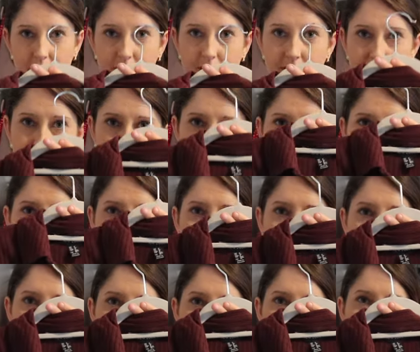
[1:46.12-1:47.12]
This one is
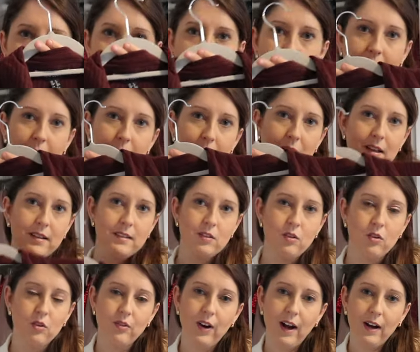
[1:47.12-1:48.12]
definitely a keep, it's an
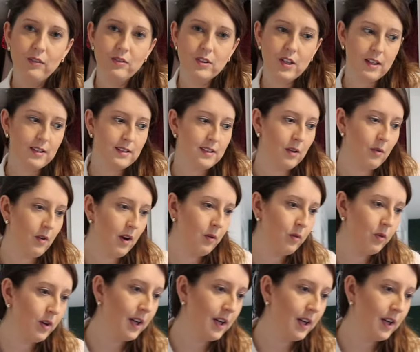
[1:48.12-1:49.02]
all-rounder, so I will